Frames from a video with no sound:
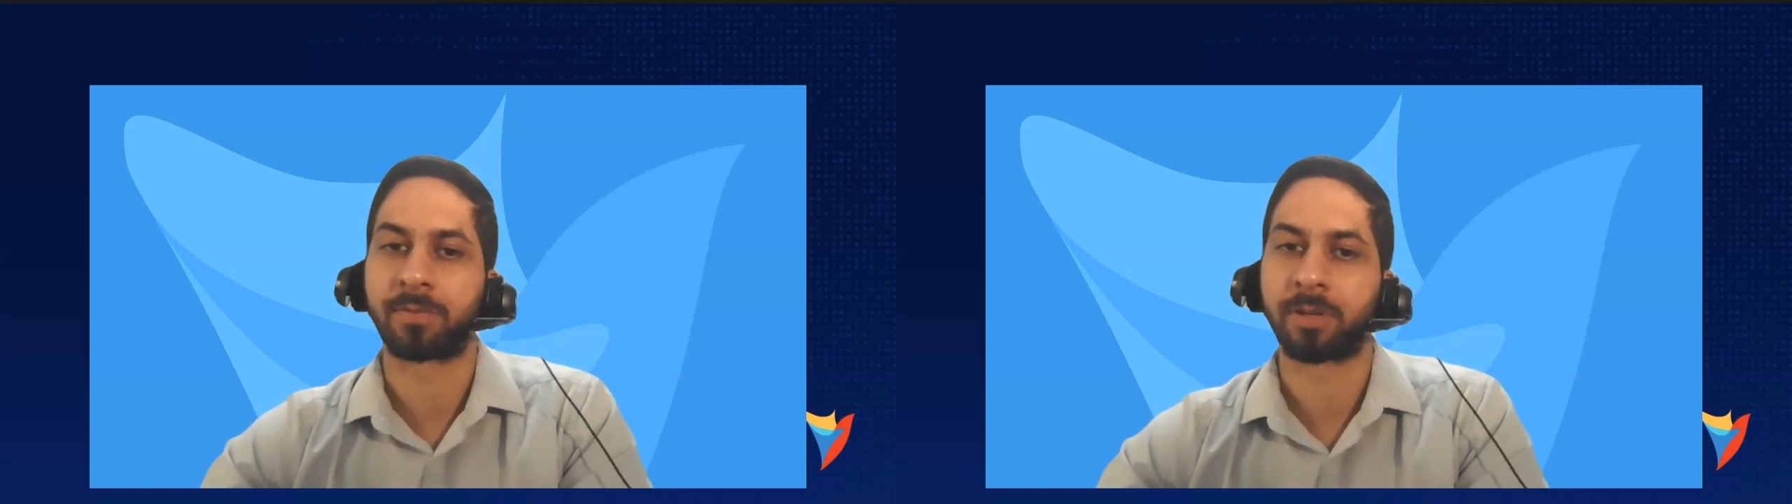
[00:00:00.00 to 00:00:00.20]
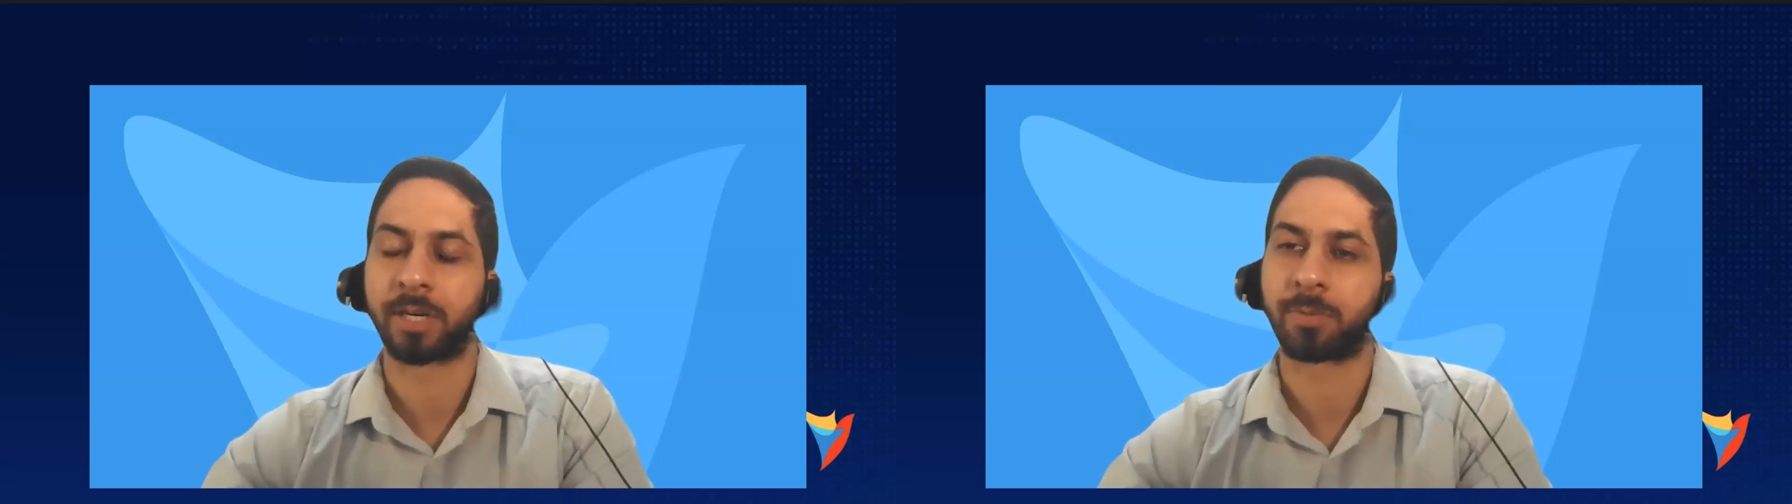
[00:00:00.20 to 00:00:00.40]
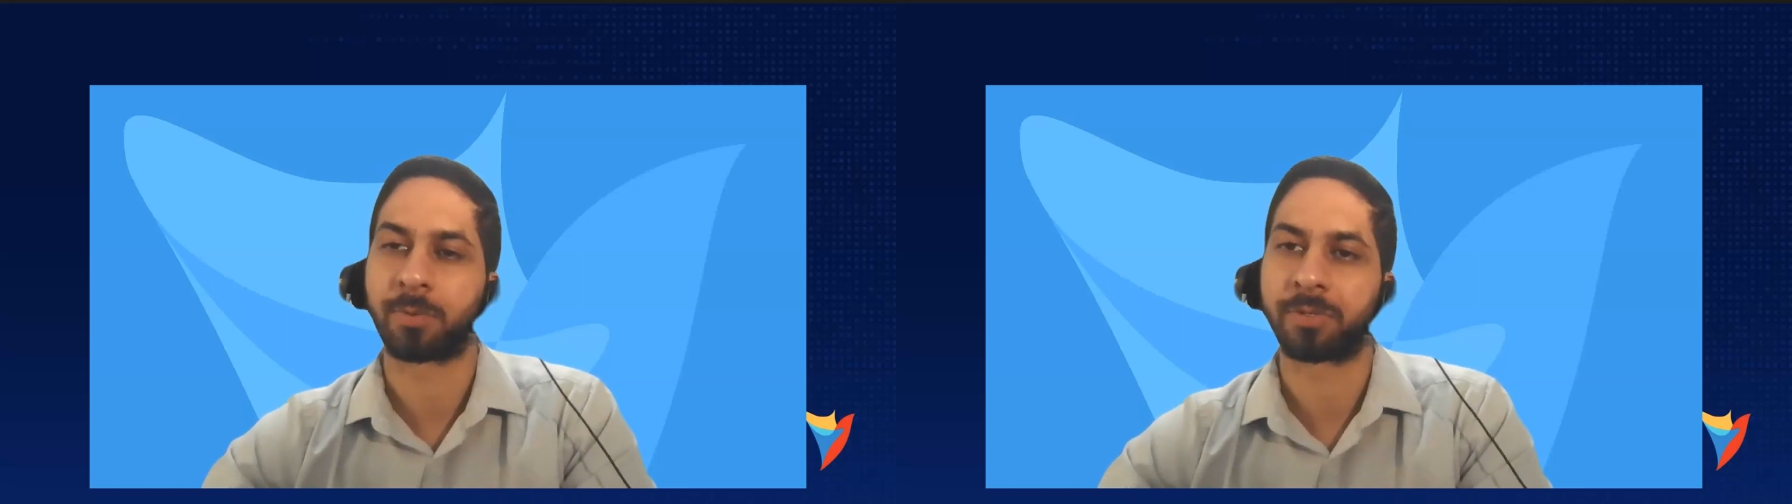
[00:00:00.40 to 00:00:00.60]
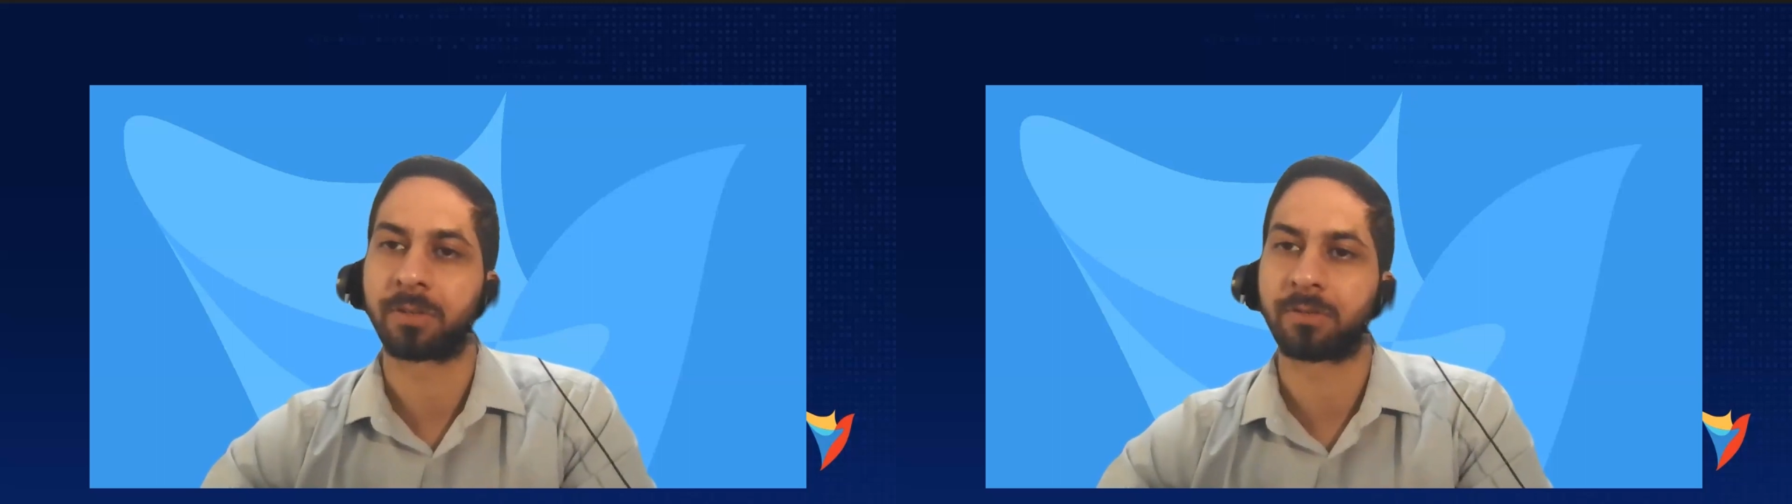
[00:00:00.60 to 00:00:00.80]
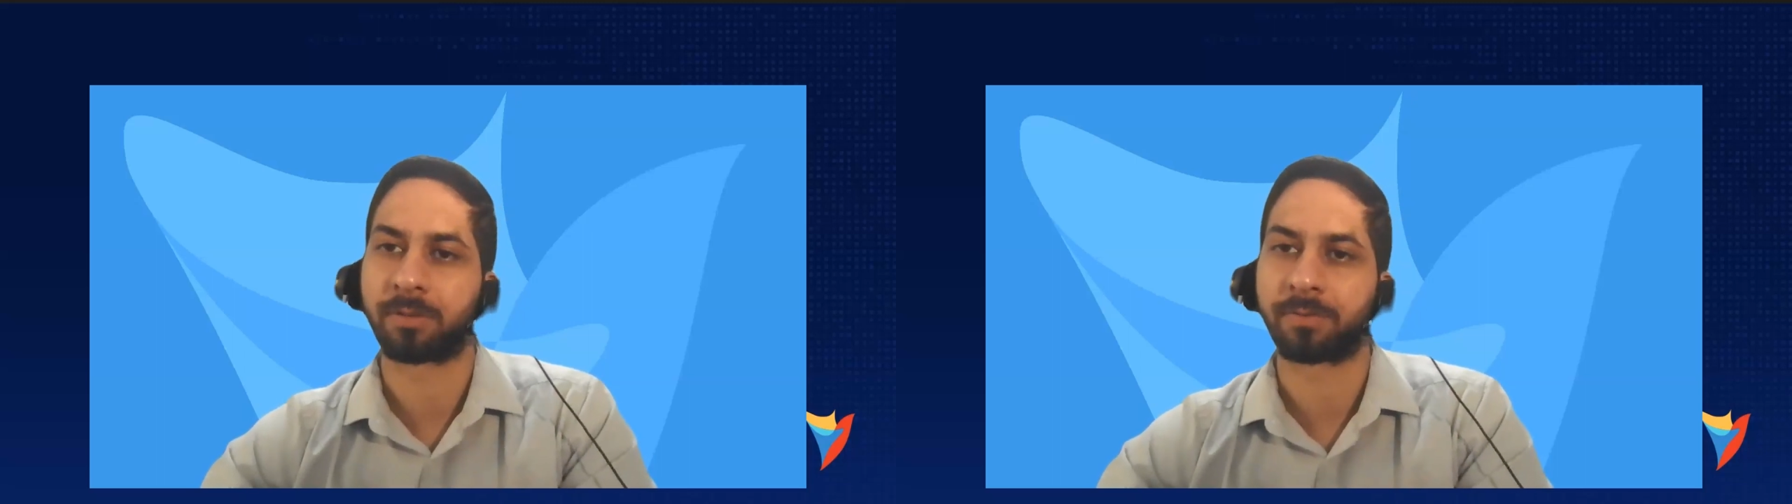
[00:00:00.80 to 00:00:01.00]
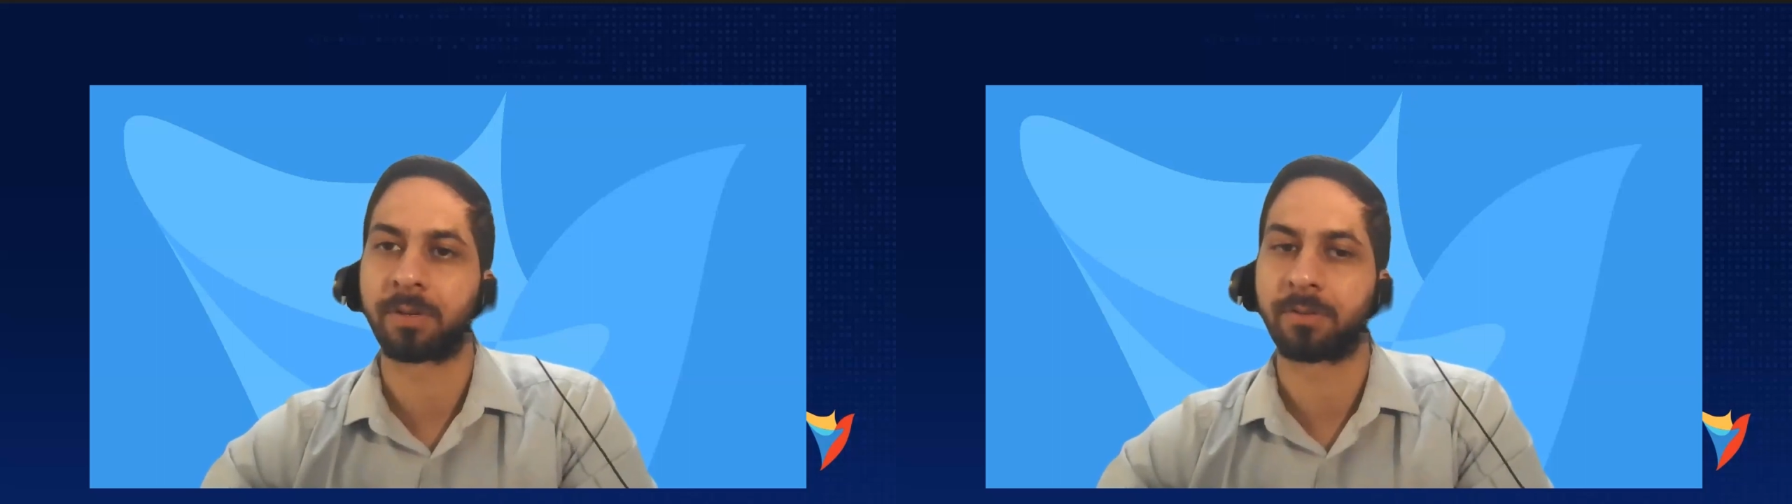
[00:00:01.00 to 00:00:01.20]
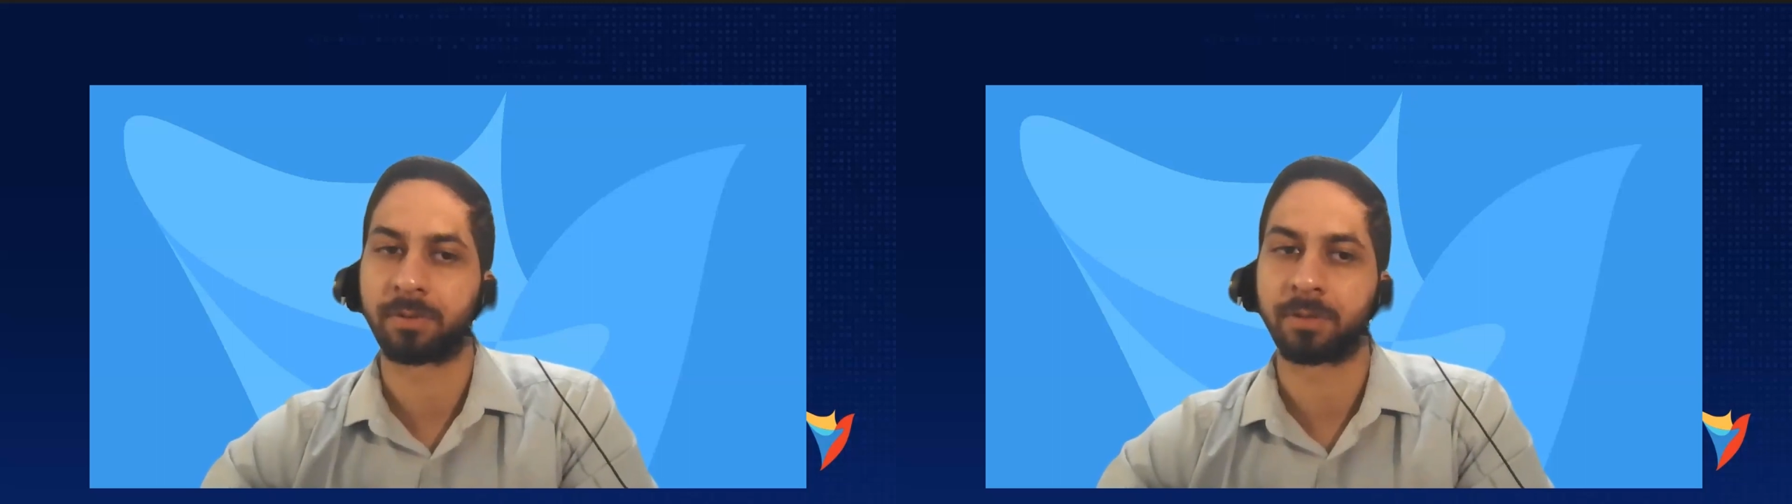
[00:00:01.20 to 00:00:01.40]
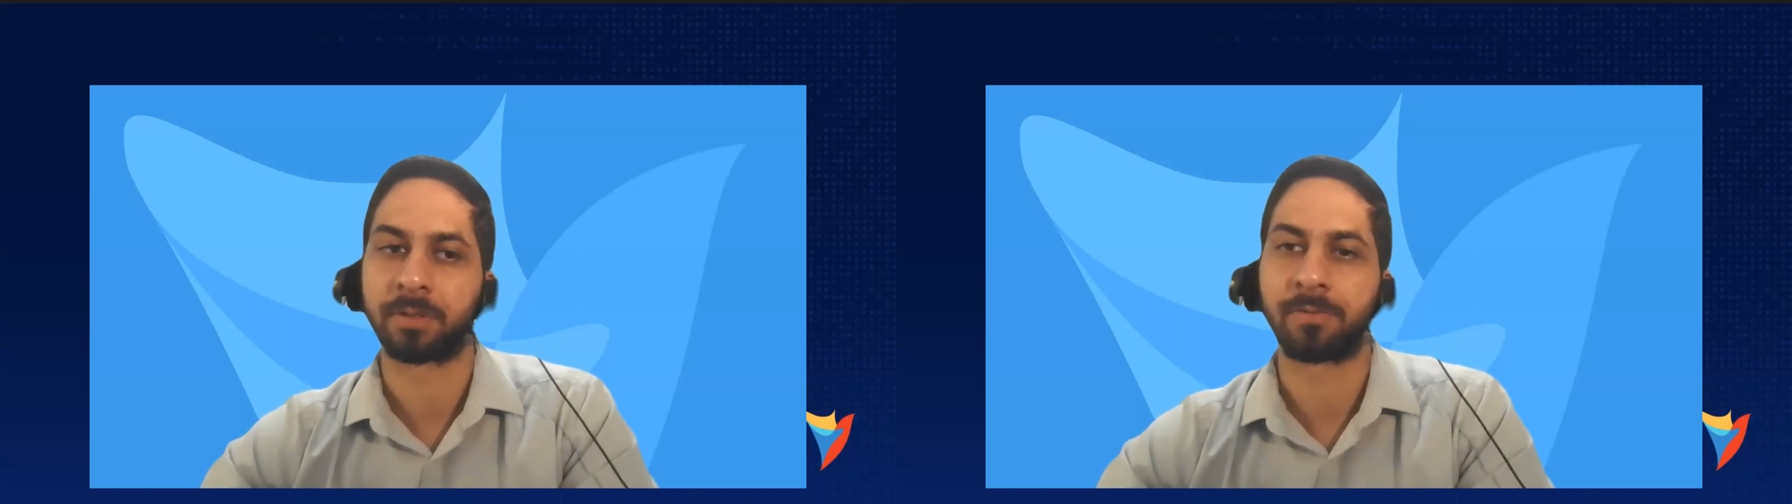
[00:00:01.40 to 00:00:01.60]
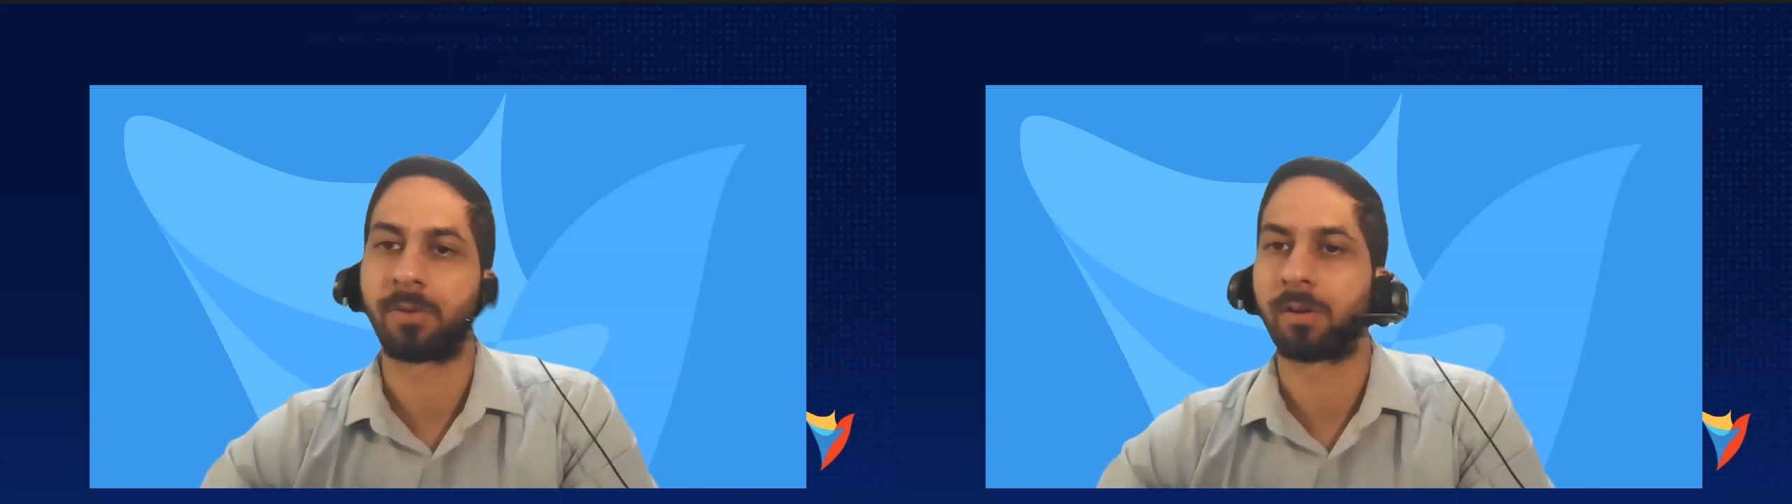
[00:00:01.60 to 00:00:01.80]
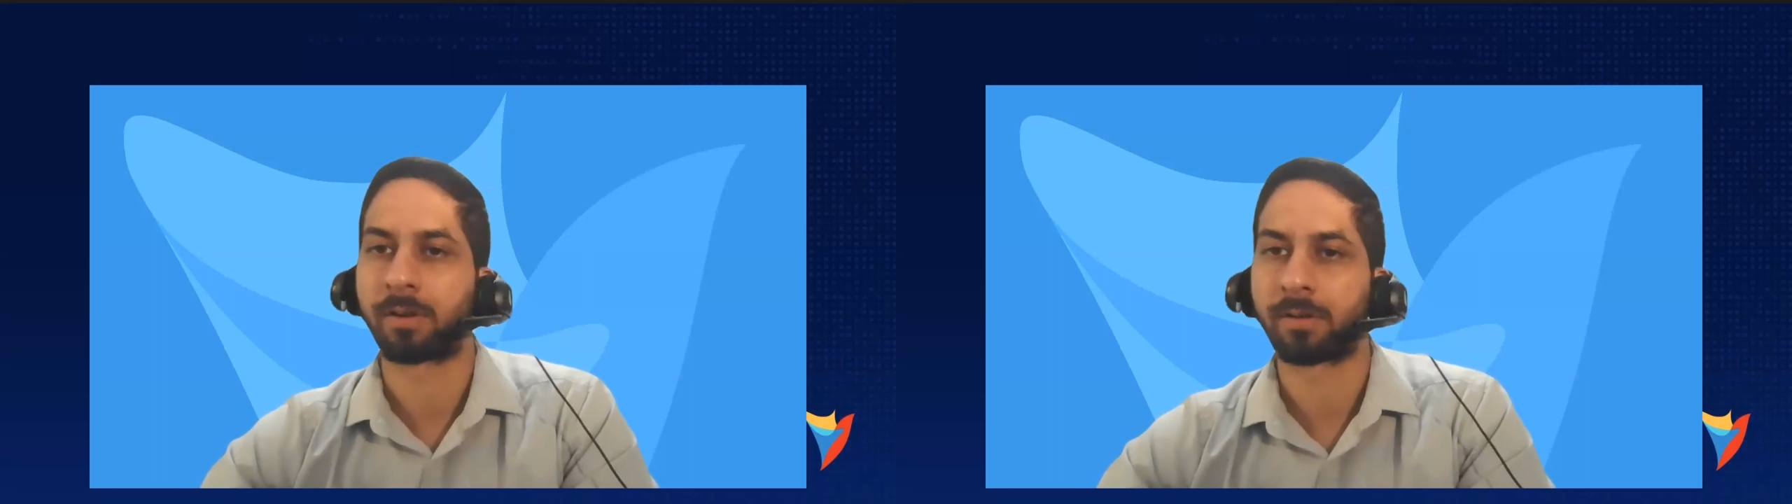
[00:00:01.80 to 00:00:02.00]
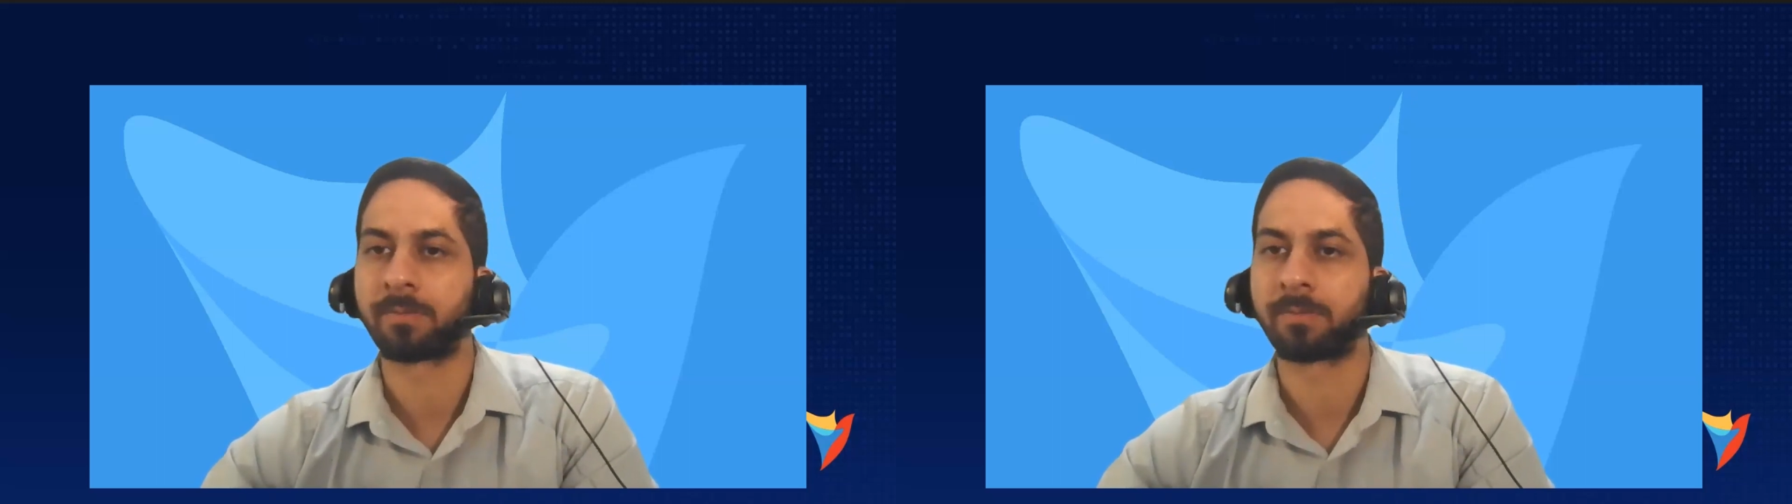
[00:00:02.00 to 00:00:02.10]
we are exposing to different users involved.